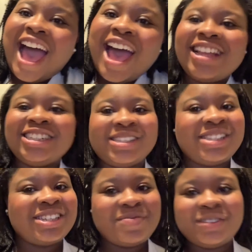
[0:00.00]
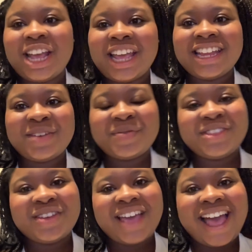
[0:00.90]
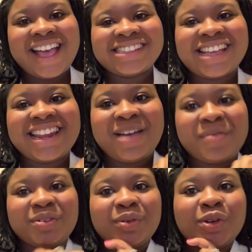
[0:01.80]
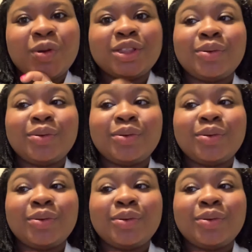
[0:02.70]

I just am checking in with you guys, and I'm going to record